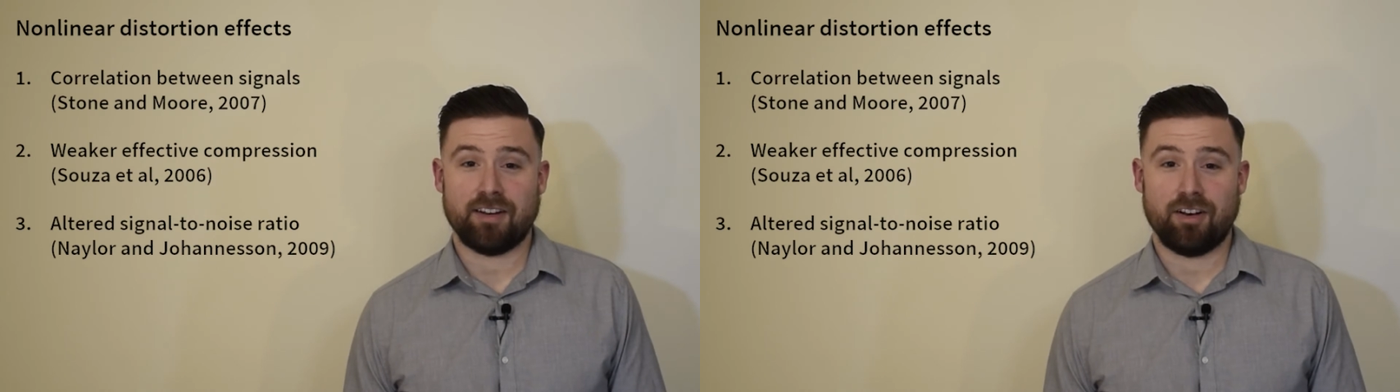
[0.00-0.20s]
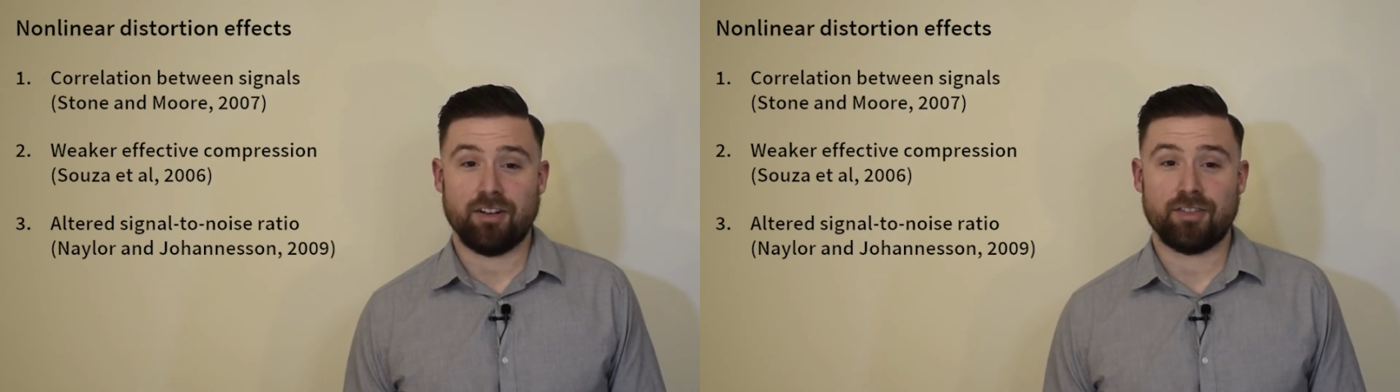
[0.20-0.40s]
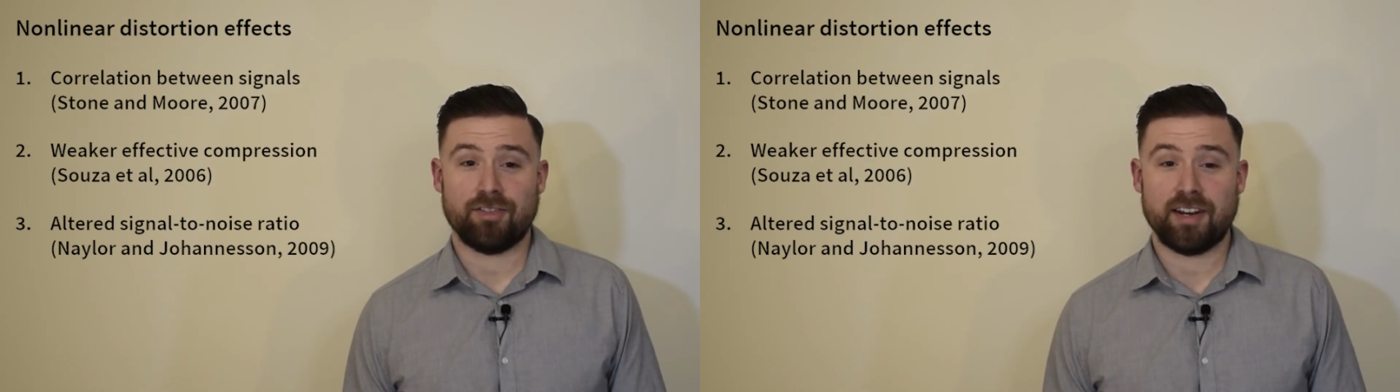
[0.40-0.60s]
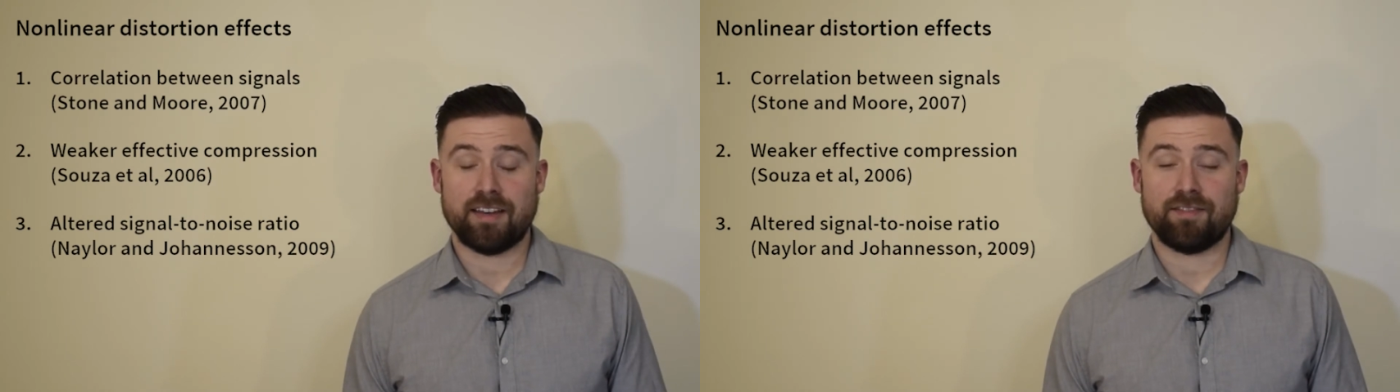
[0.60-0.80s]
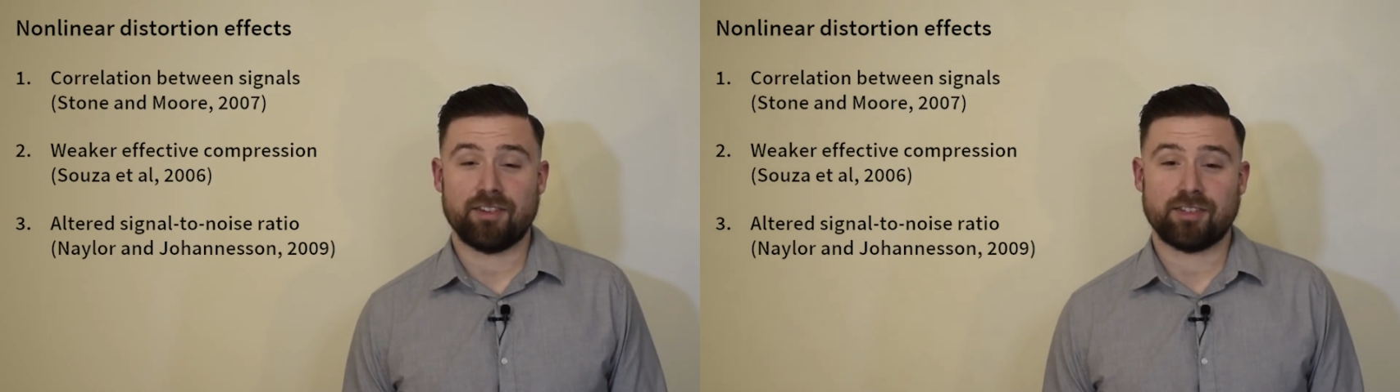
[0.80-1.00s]
all 3
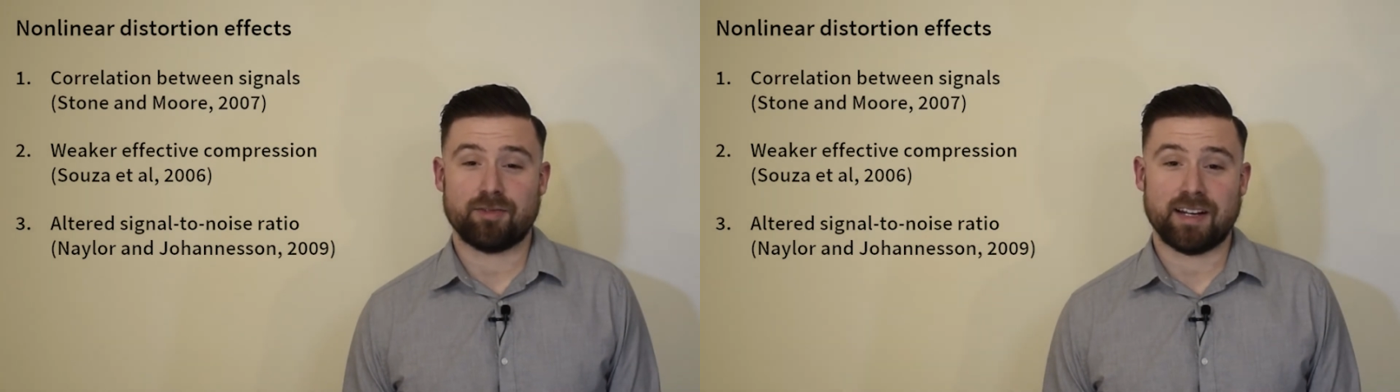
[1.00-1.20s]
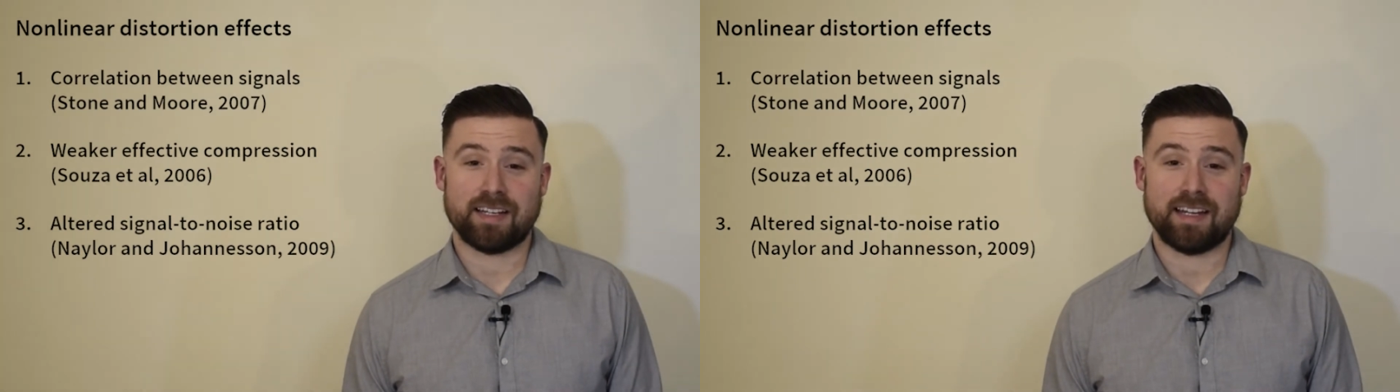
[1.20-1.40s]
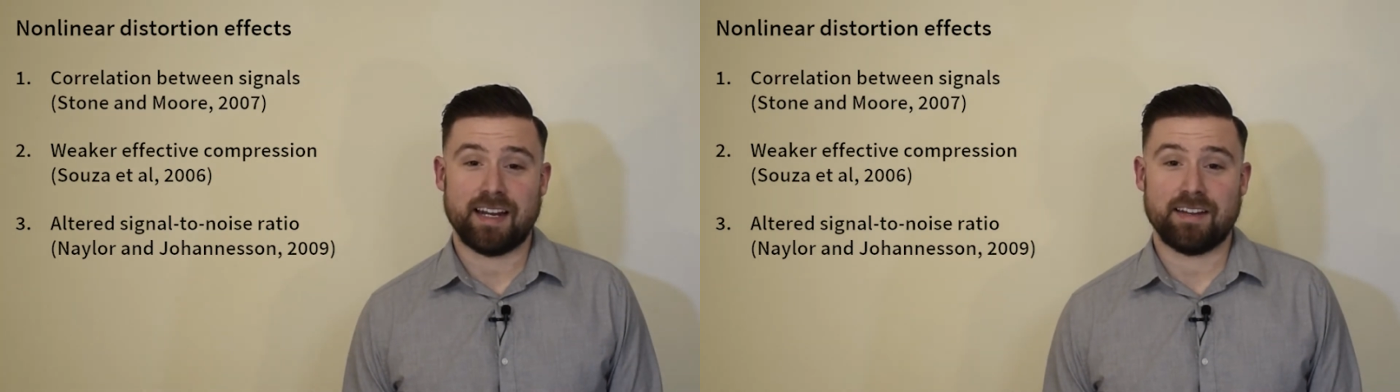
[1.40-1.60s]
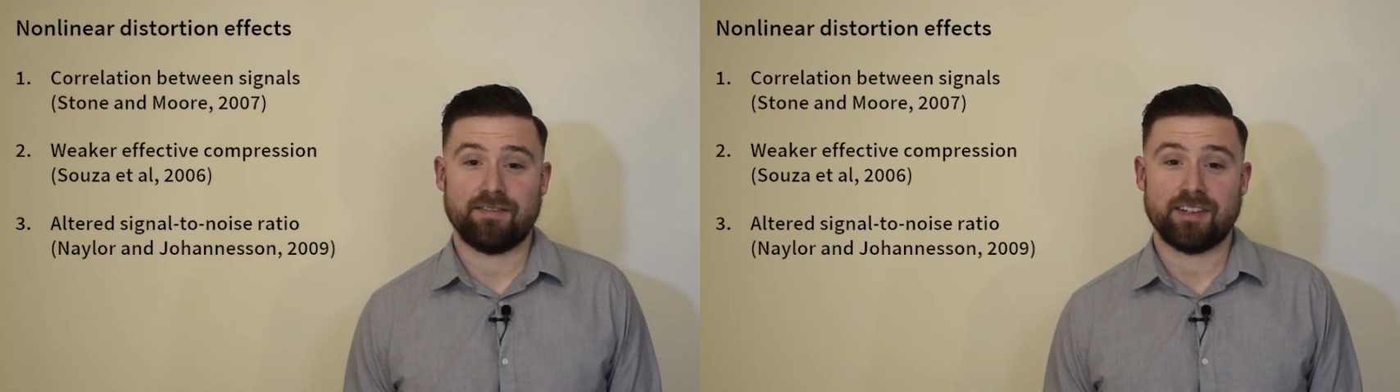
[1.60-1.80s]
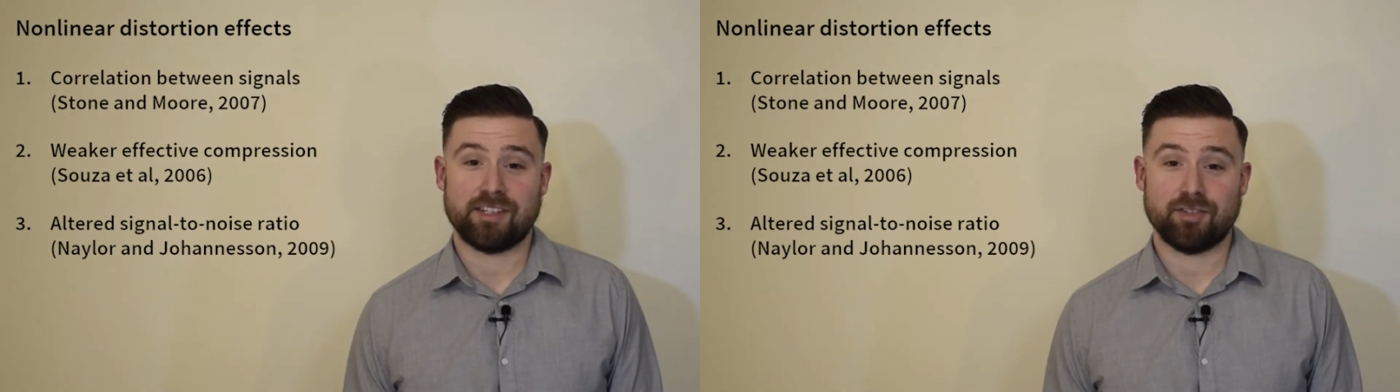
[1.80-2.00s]
of those
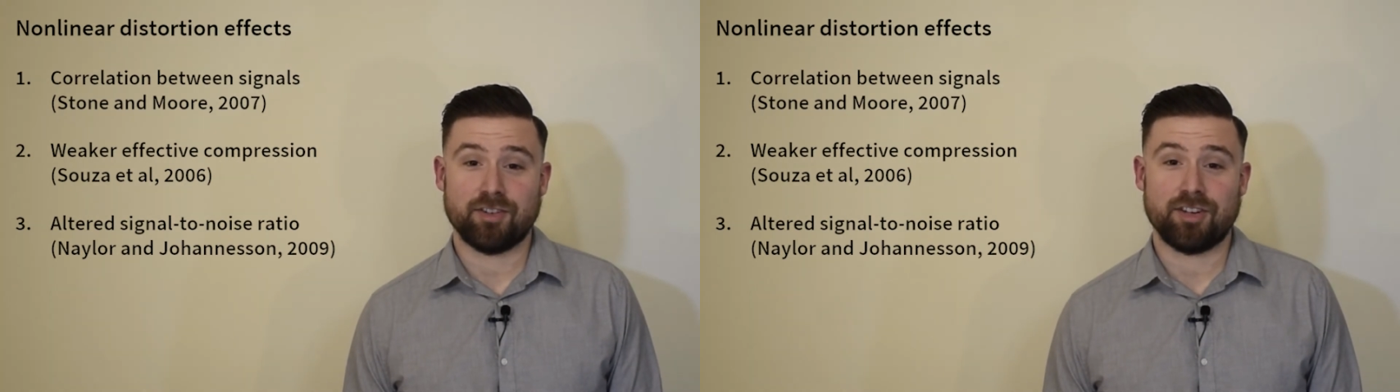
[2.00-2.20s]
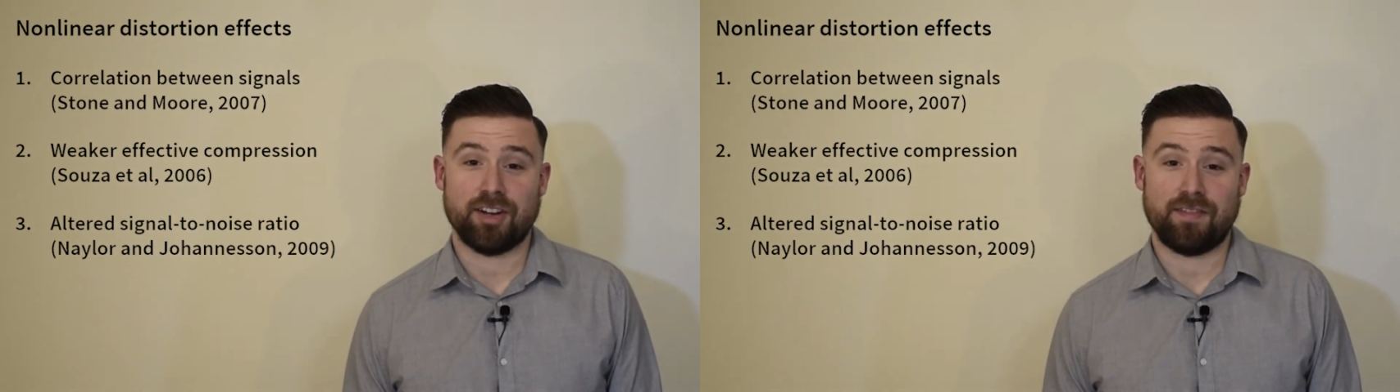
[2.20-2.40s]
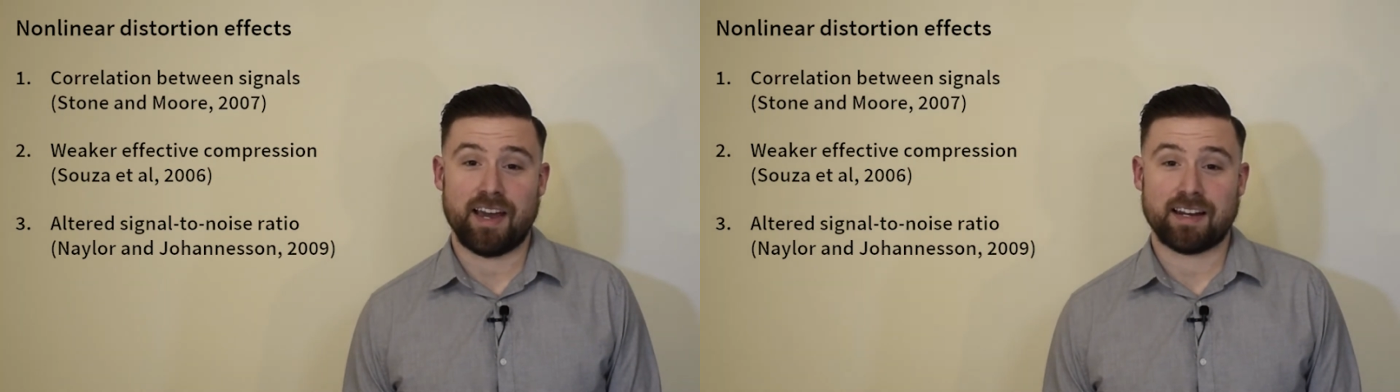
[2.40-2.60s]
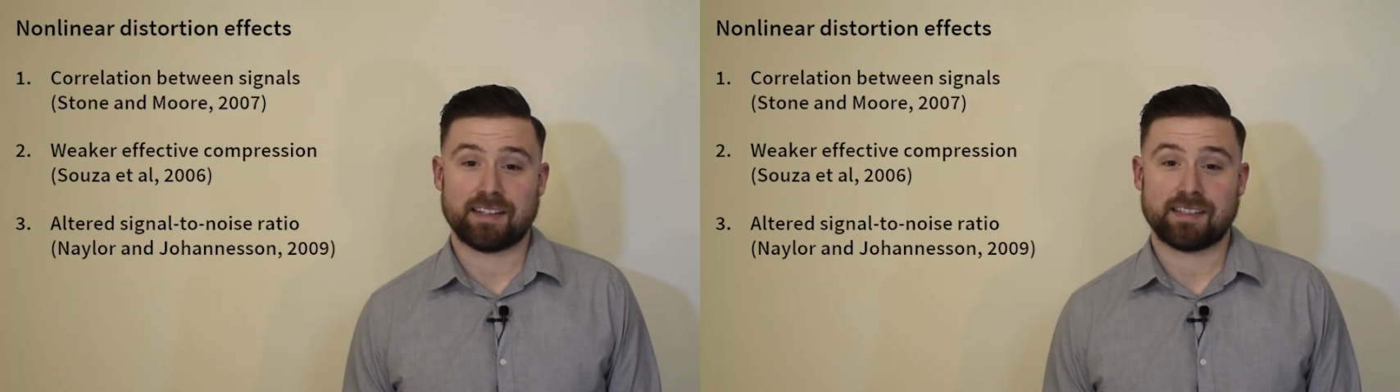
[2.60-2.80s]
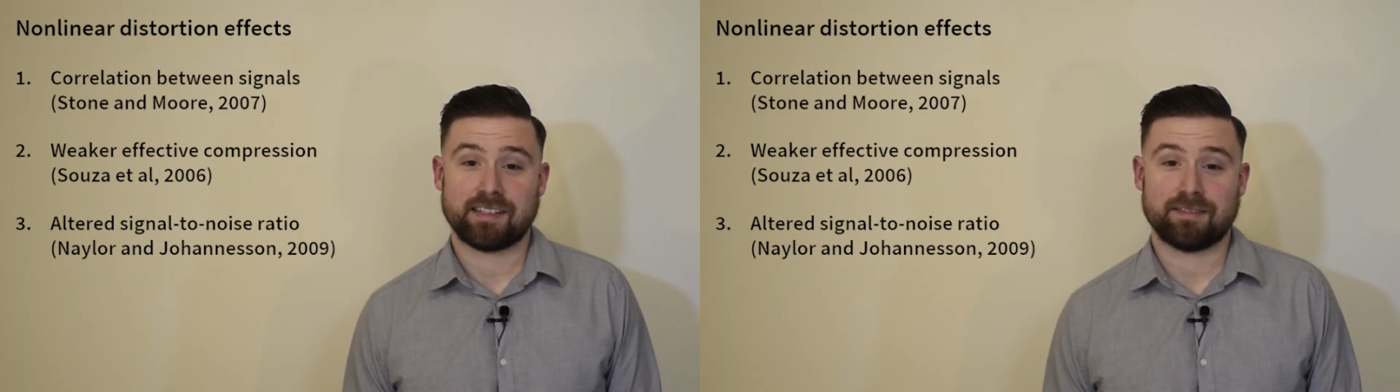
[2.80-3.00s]
quantitative distortion
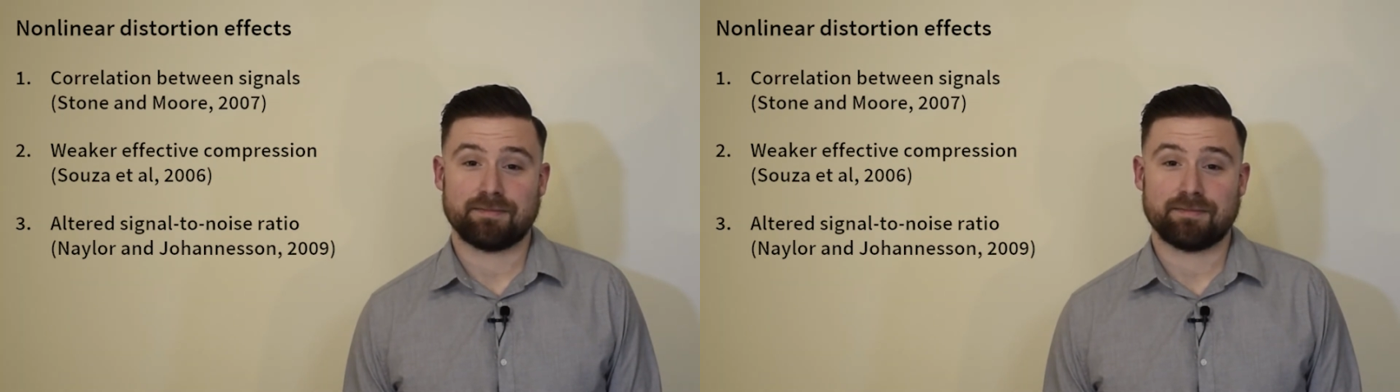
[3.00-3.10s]
effects.